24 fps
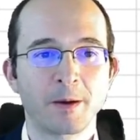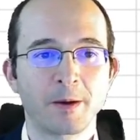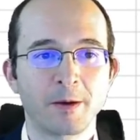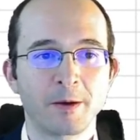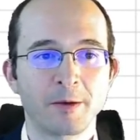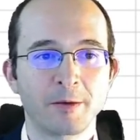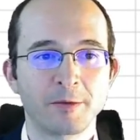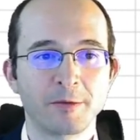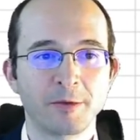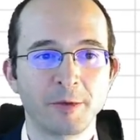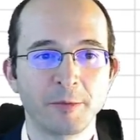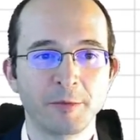
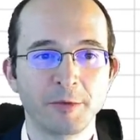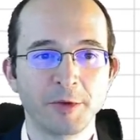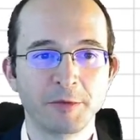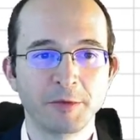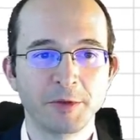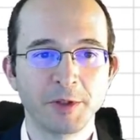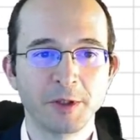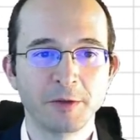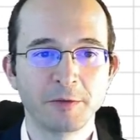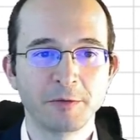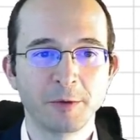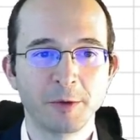from
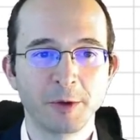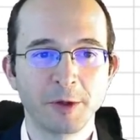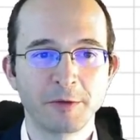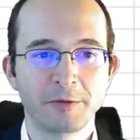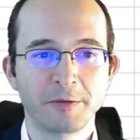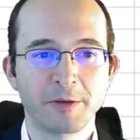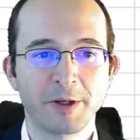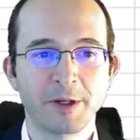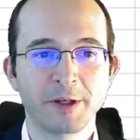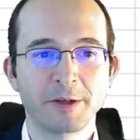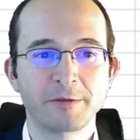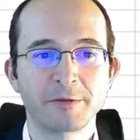50 to
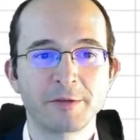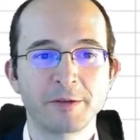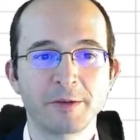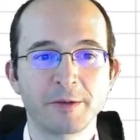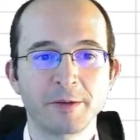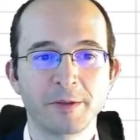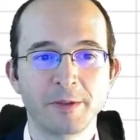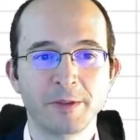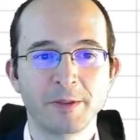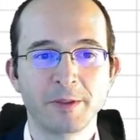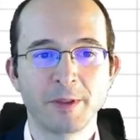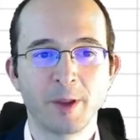45,
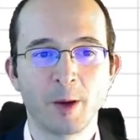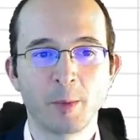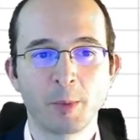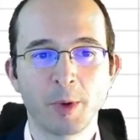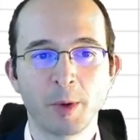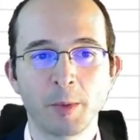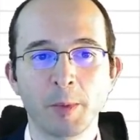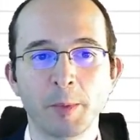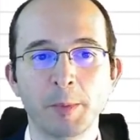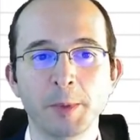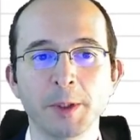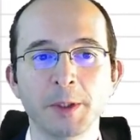our
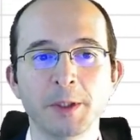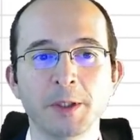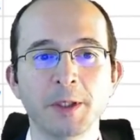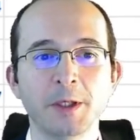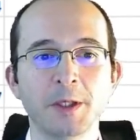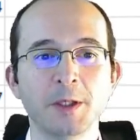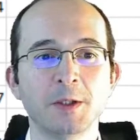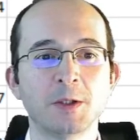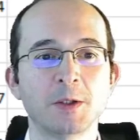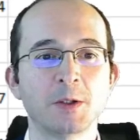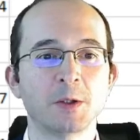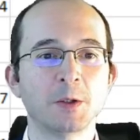
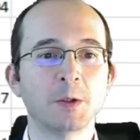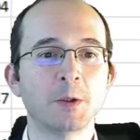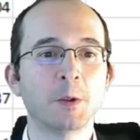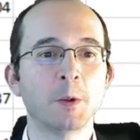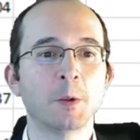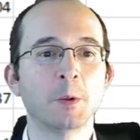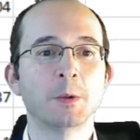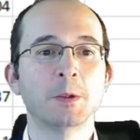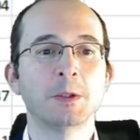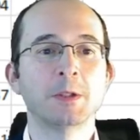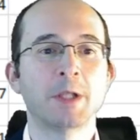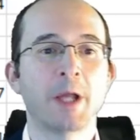probability to
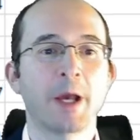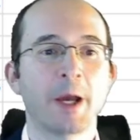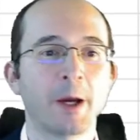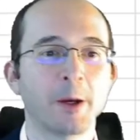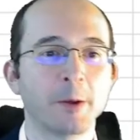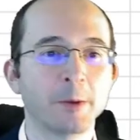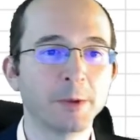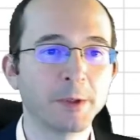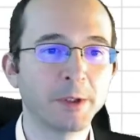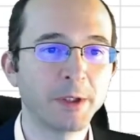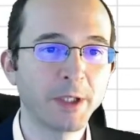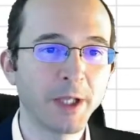go
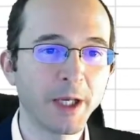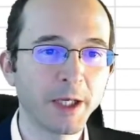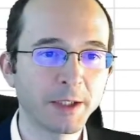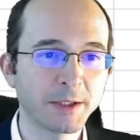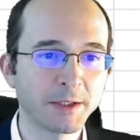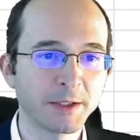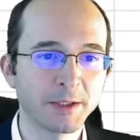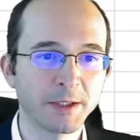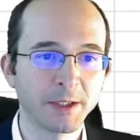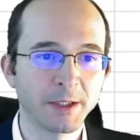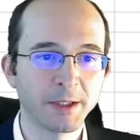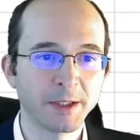down
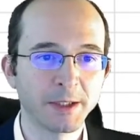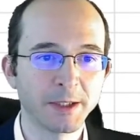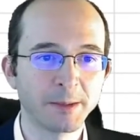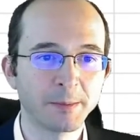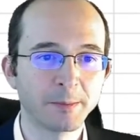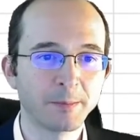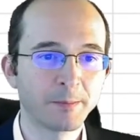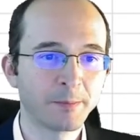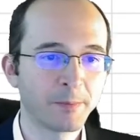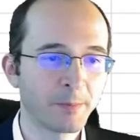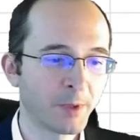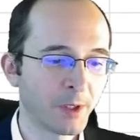next
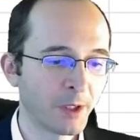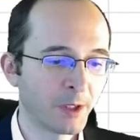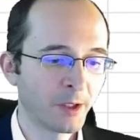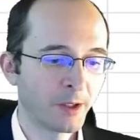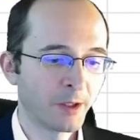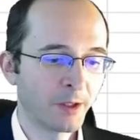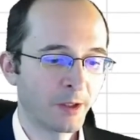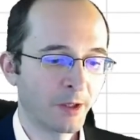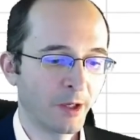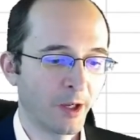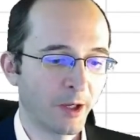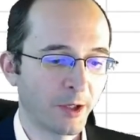time
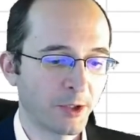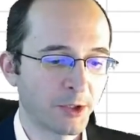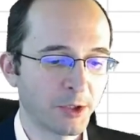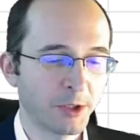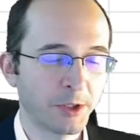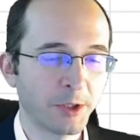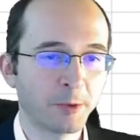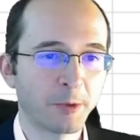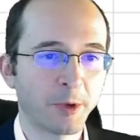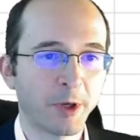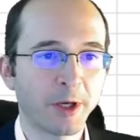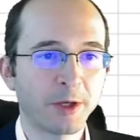
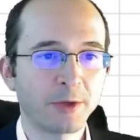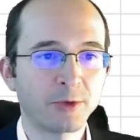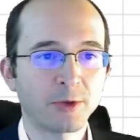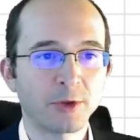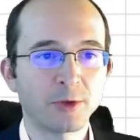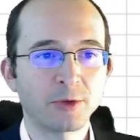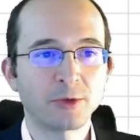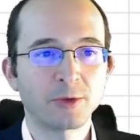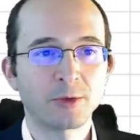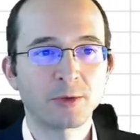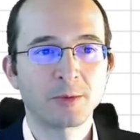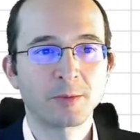actually
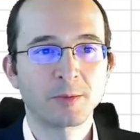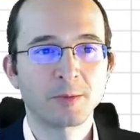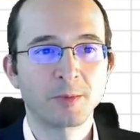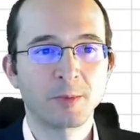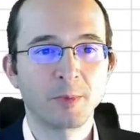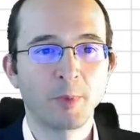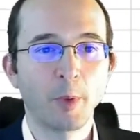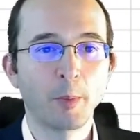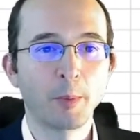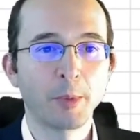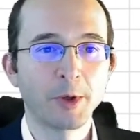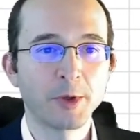rises.
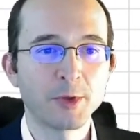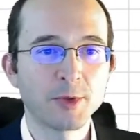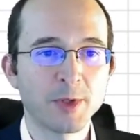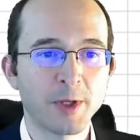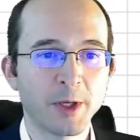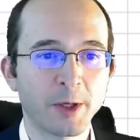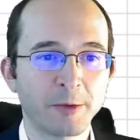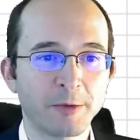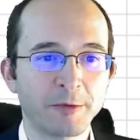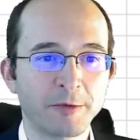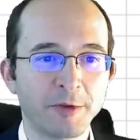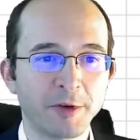Remember, it's
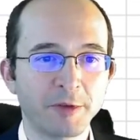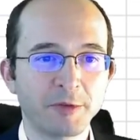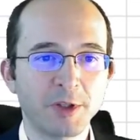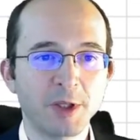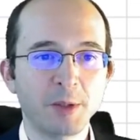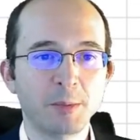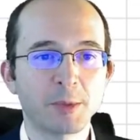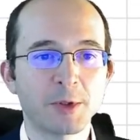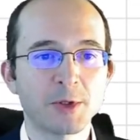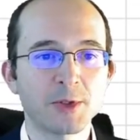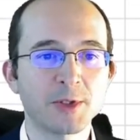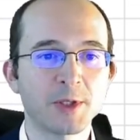now
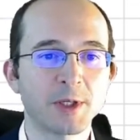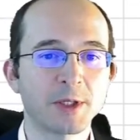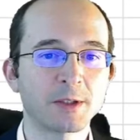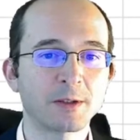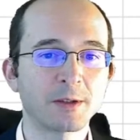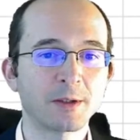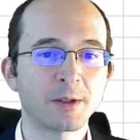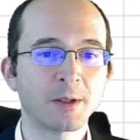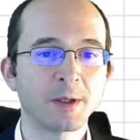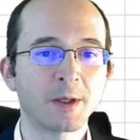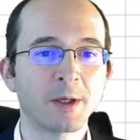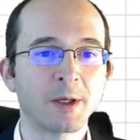50%,
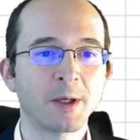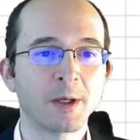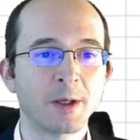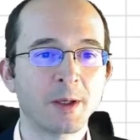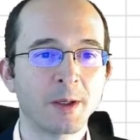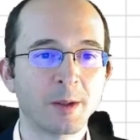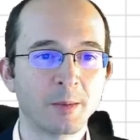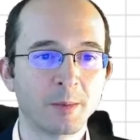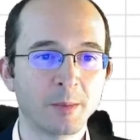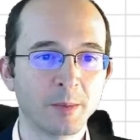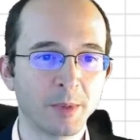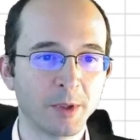
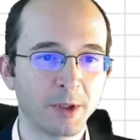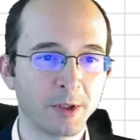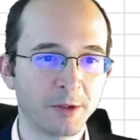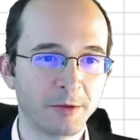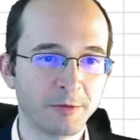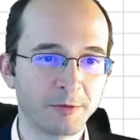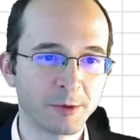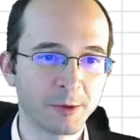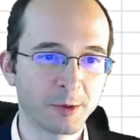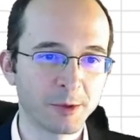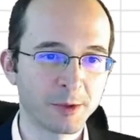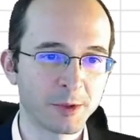but of
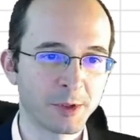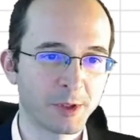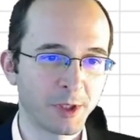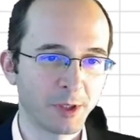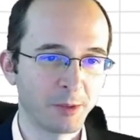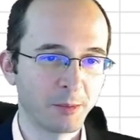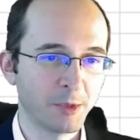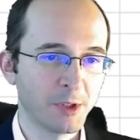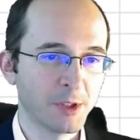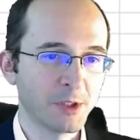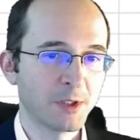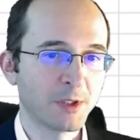course what that
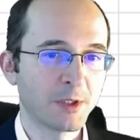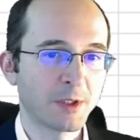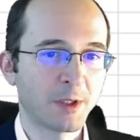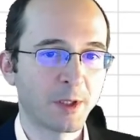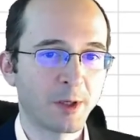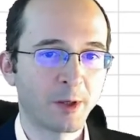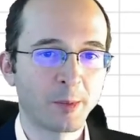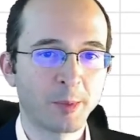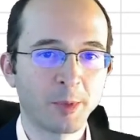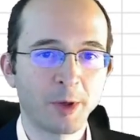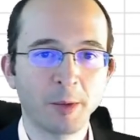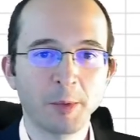means is that
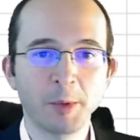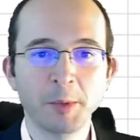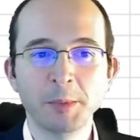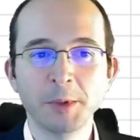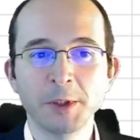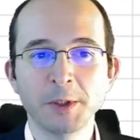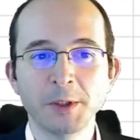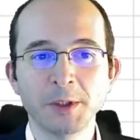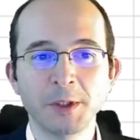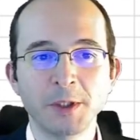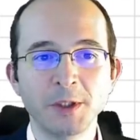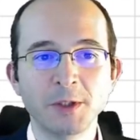our
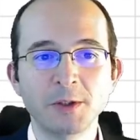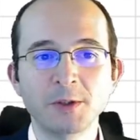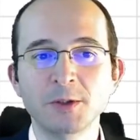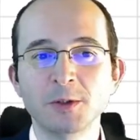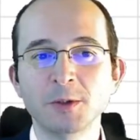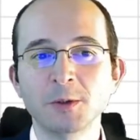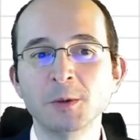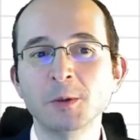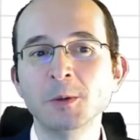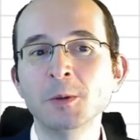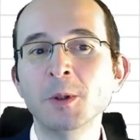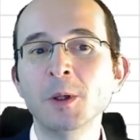probability
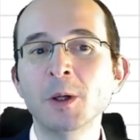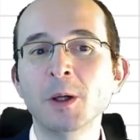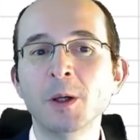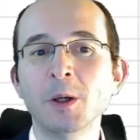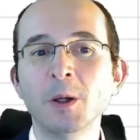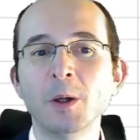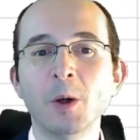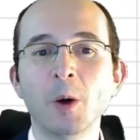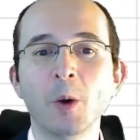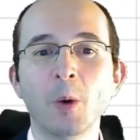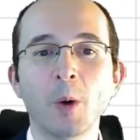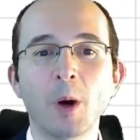to
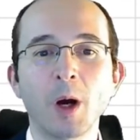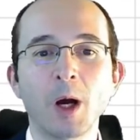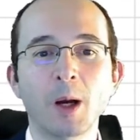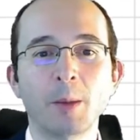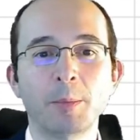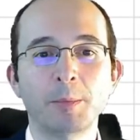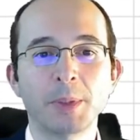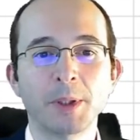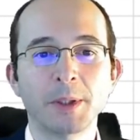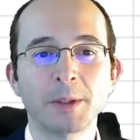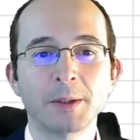go up